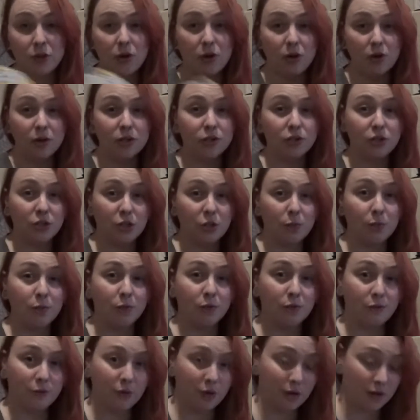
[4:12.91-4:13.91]
I do
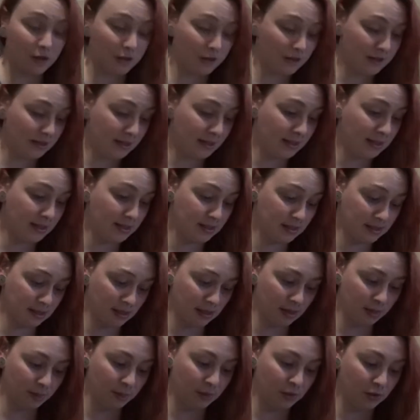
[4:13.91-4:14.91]
prefer these
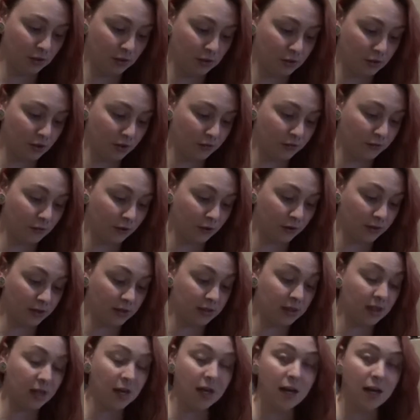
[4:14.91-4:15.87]
because I find